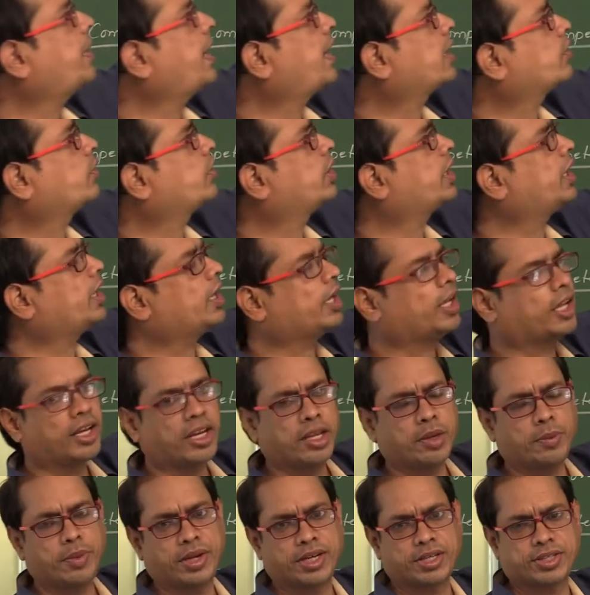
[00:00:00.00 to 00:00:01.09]
activity
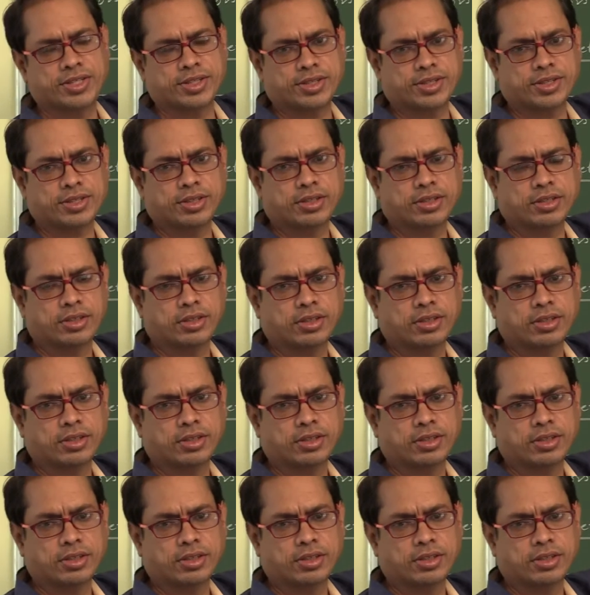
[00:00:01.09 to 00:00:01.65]
inhibits,